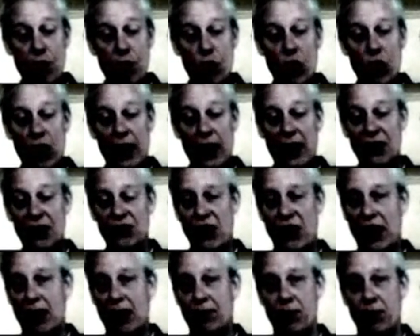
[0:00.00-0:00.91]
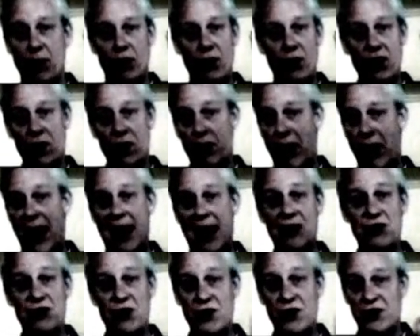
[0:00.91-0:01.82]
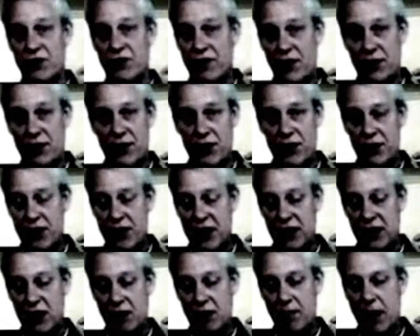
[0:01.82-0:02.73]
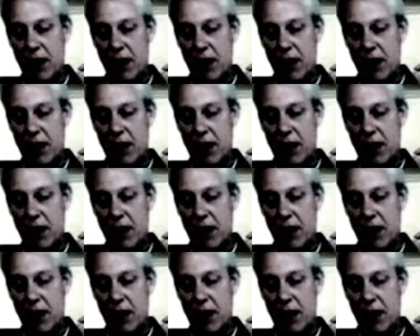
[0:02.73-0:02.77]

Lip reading: for example, the passage of the 13th